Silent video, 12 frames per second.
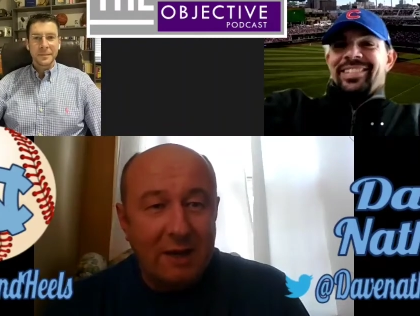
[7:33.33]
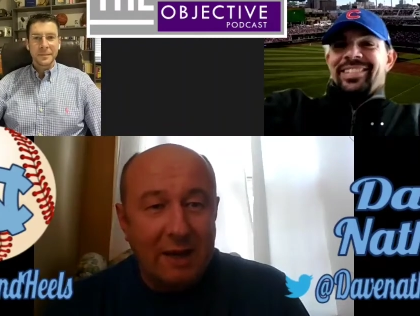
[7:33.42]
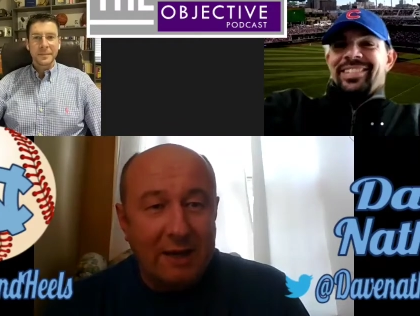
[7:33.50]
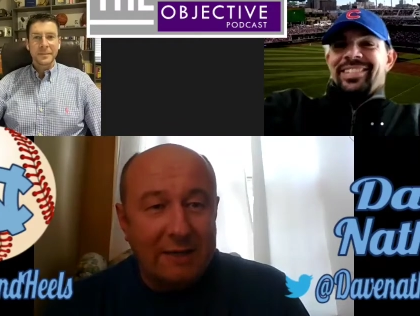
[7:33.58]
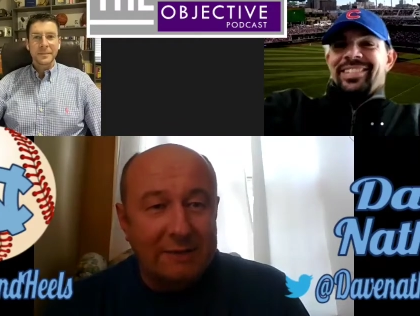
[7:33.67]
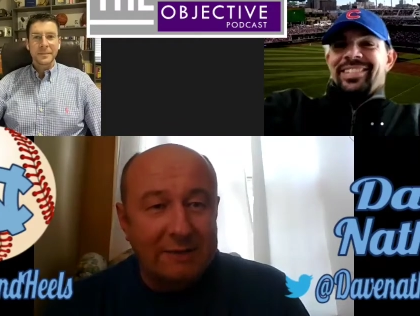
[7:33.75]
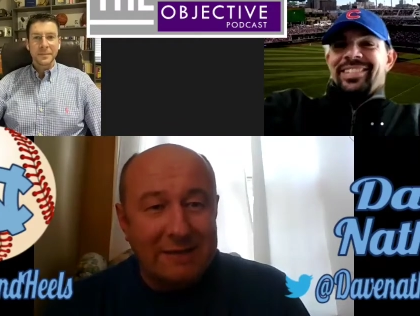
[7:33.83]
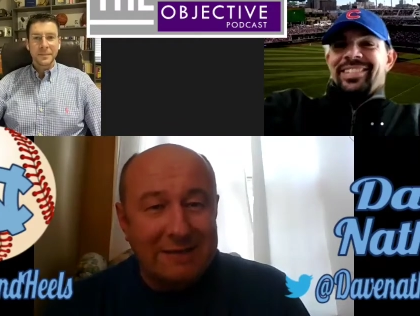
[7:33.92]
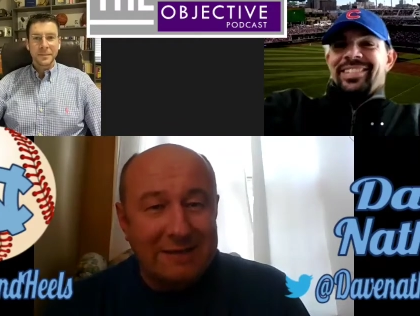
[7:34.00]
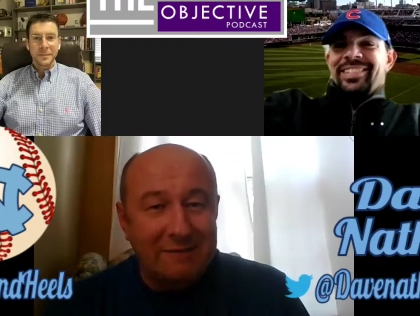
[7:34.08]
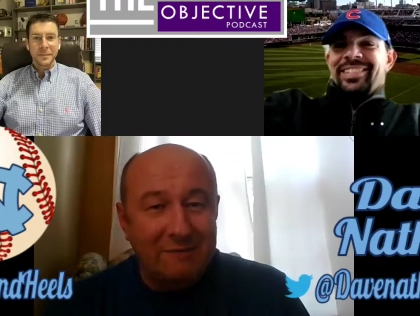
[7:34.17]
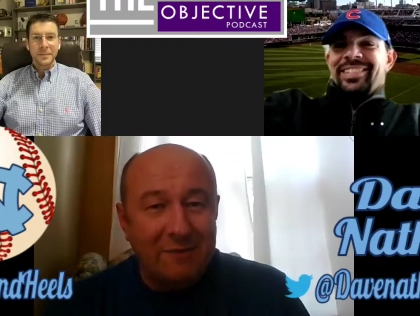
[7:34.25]
Speaker 1: I guess that
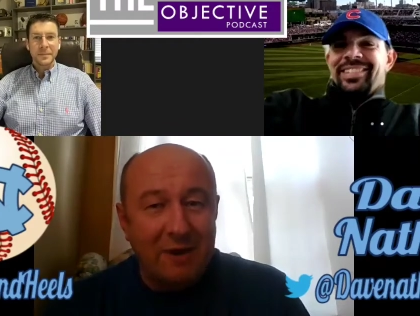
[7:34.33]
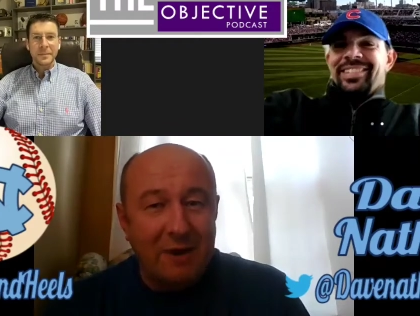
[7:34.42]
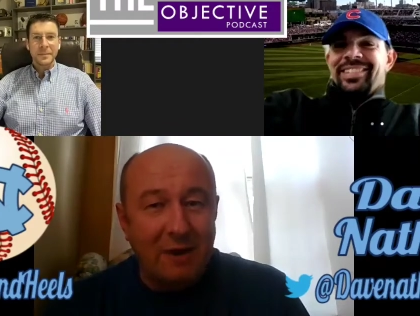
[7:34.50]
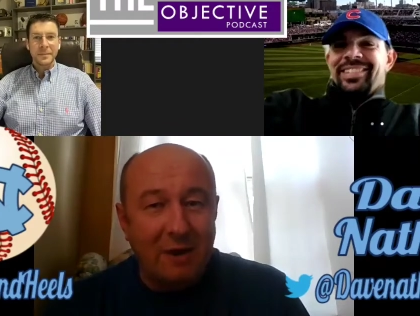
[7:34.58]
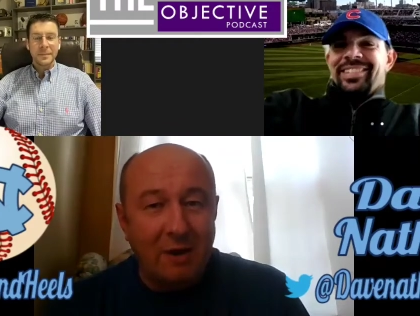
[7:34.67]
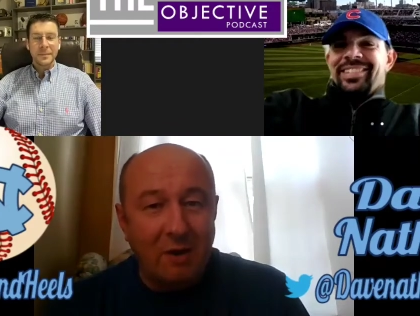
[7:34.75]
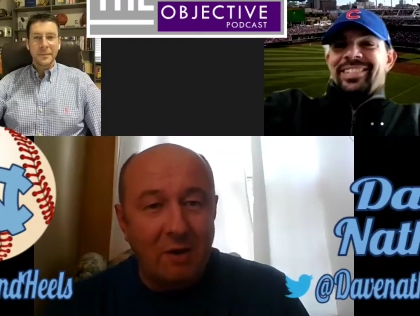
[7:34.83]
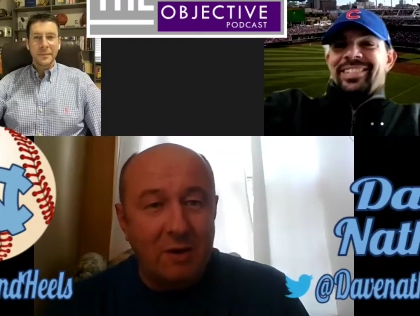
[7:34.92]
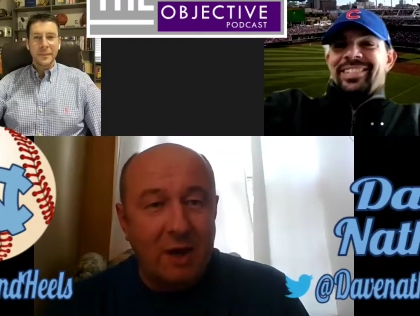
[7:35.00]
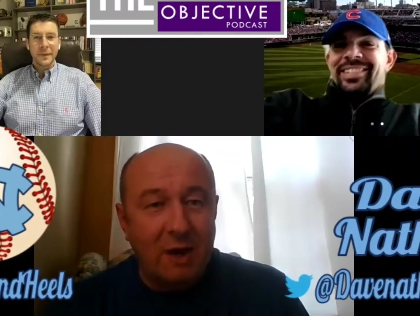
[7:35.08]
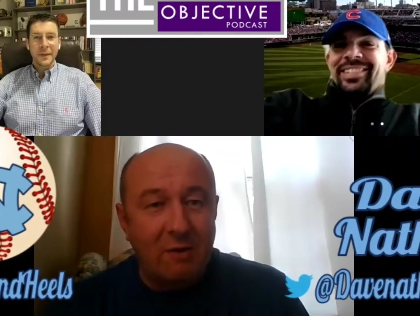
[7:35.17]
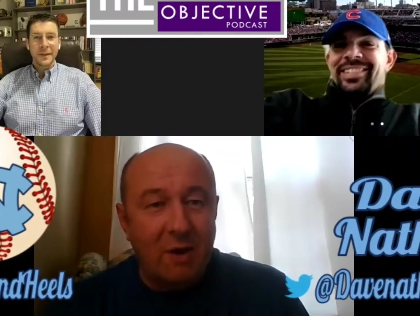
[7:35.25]
didn't fit, uh,
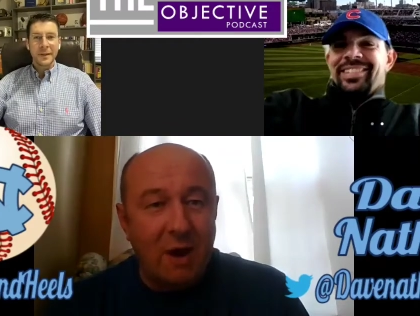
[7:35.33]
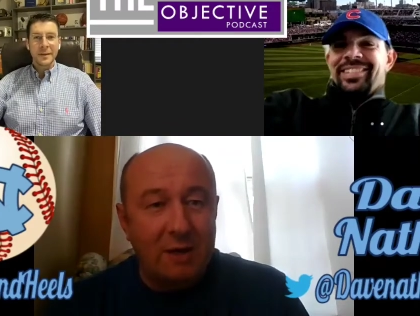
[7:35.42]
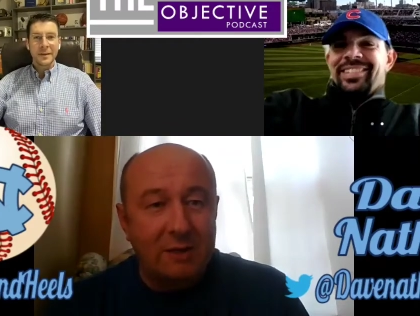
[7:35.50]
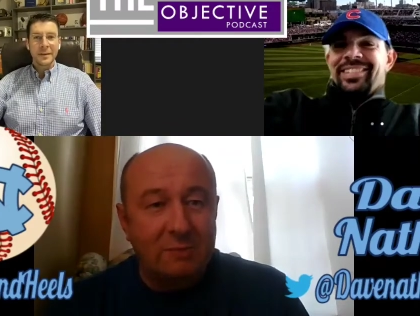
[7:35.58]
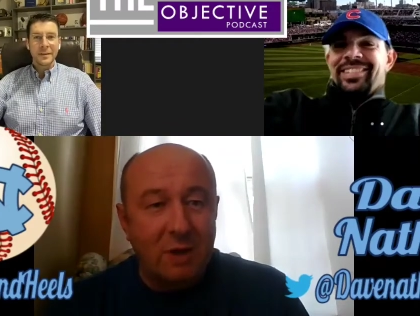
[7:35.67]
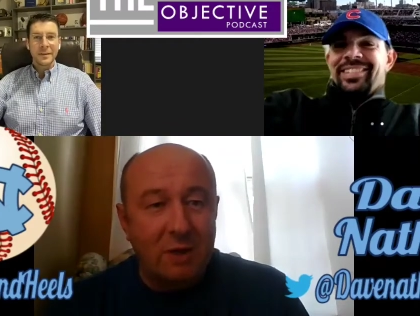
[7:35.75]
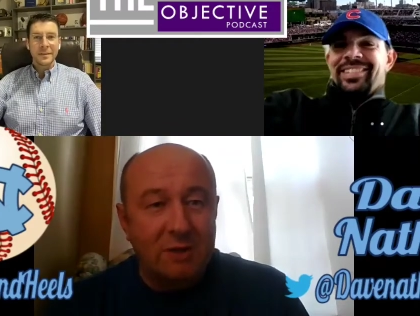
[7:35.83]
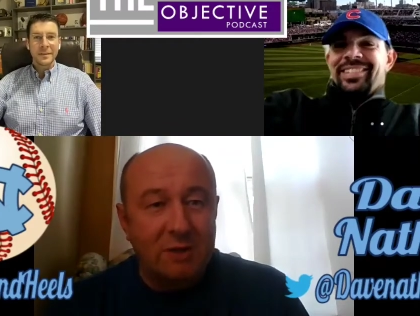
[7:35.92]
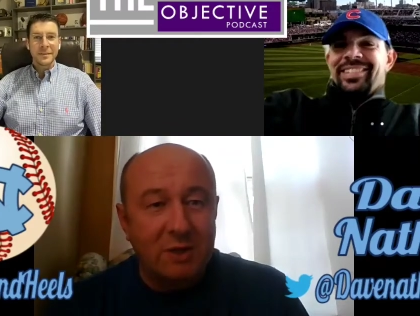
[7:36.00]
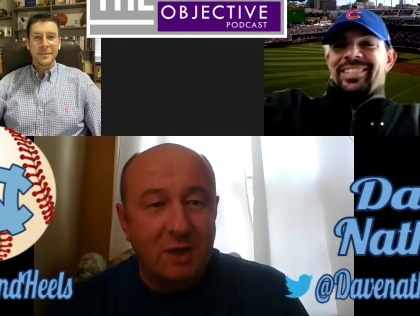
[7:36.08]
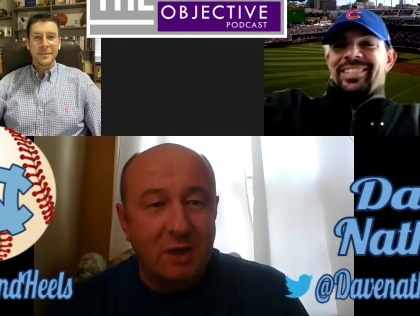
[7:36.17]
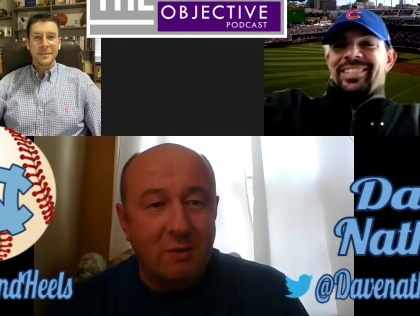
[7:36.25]
hurt Carolina as
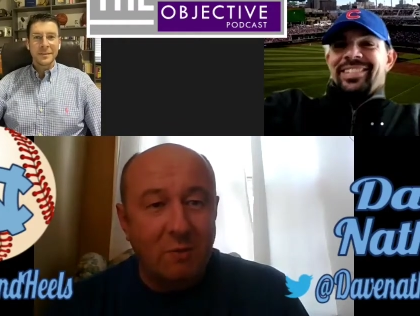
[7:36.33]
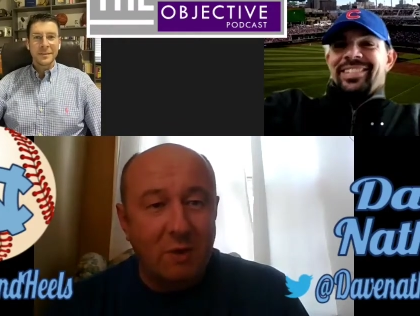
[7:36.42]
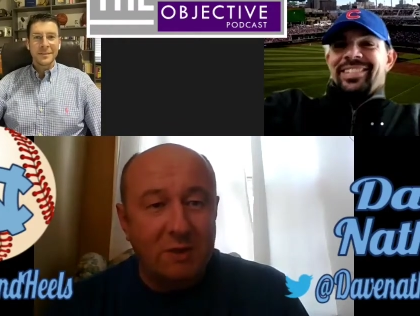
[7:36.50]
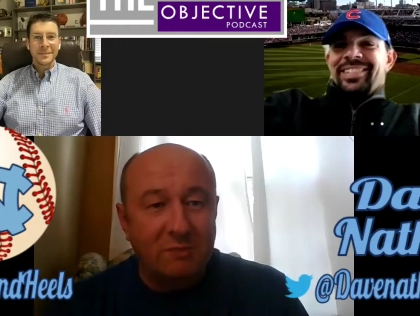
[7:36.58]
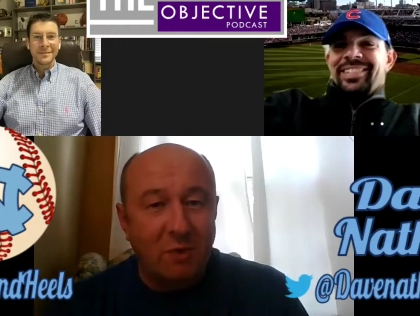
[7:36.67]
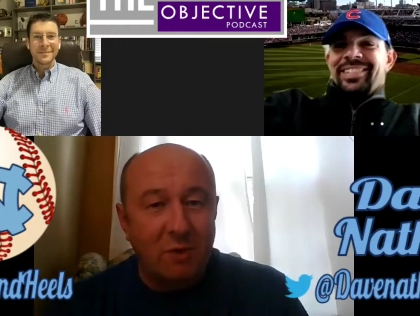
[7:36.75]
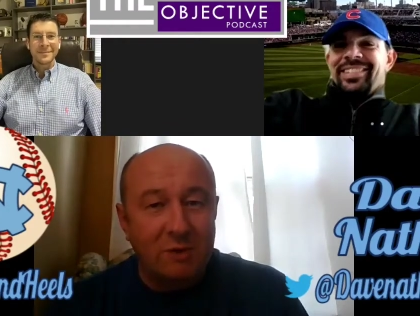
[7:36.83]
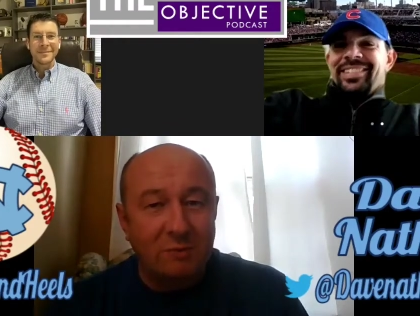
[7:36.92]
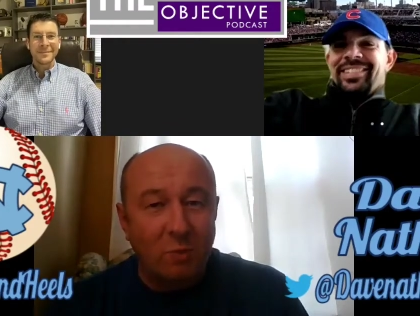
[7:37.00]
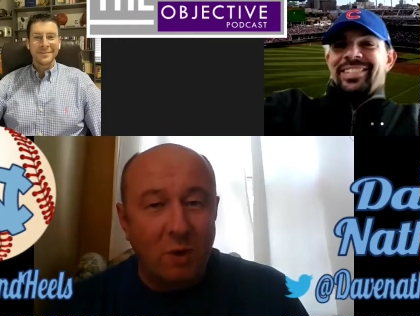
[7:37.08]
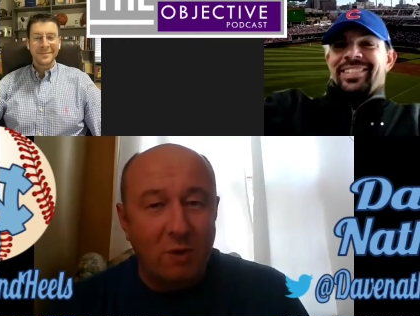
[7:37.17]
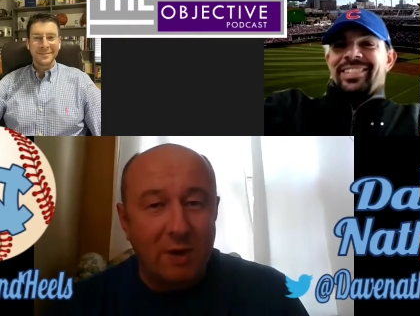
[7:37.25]
much uh, as far as
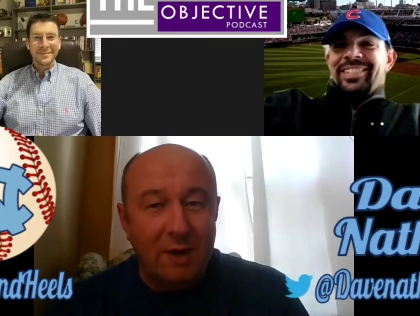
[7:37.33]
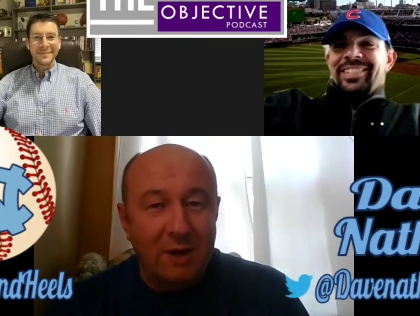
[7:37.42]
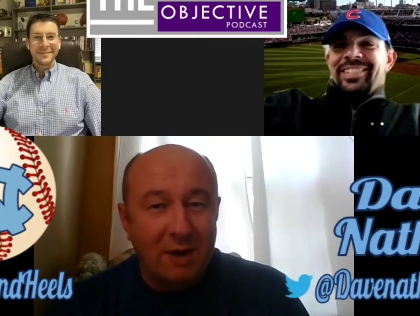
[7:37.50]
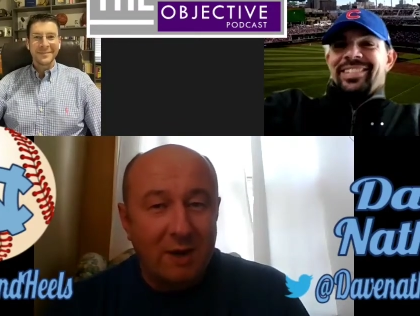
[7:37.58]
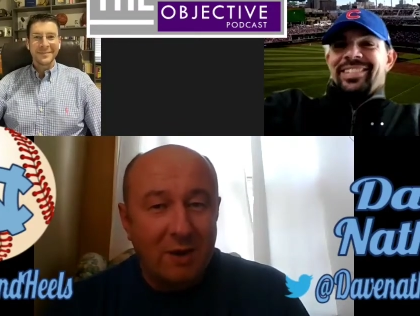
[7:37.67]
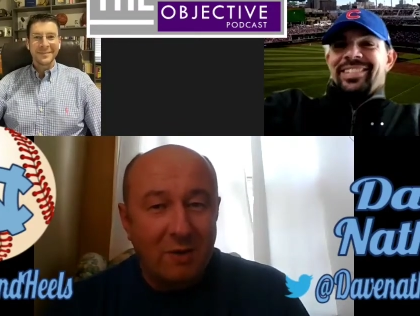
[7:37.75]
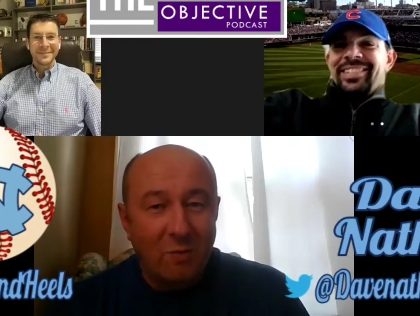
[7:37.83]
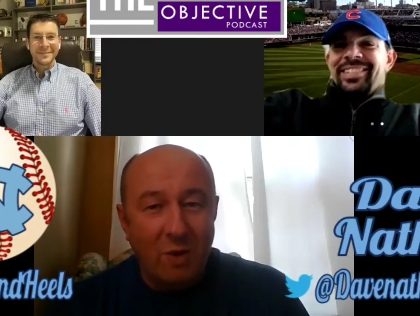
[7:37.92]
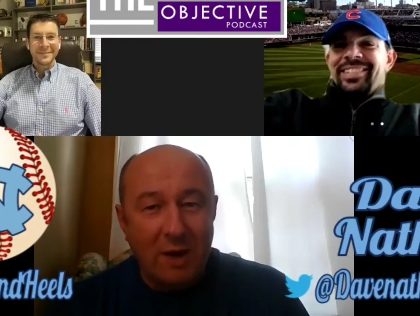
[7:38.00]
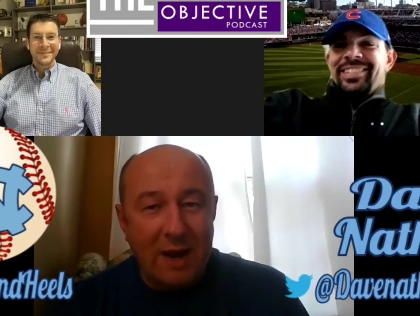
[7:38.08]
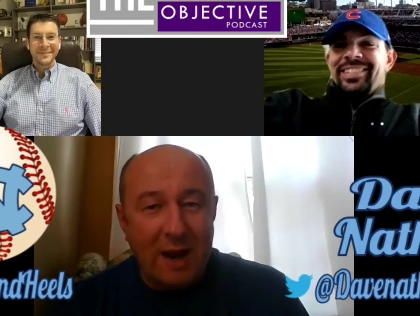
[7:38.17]
wondering what